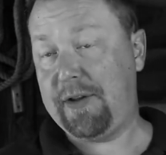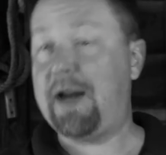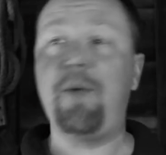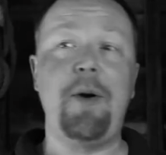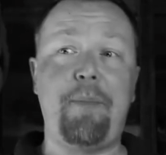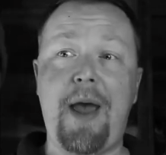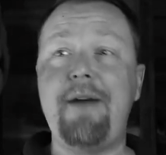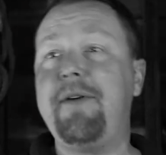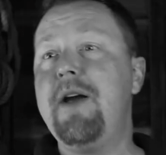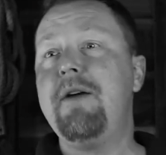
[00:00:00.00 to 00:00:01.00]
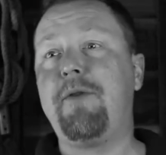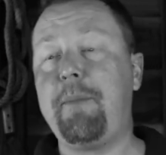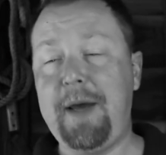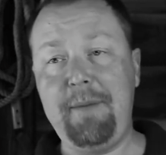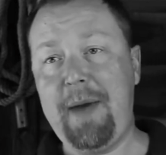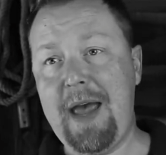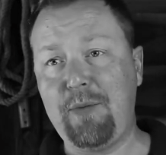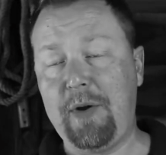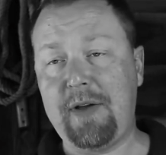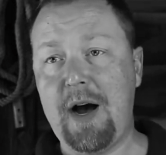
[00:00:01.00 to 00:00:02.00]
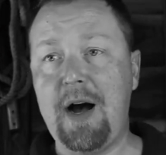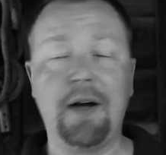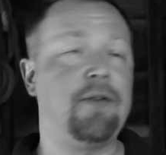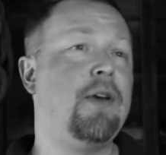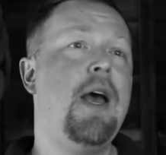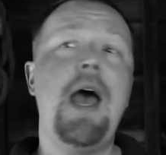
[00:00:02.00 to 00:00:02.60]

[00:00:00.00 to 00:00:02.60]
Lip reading: They don't want to pay for being bandwidth hogs.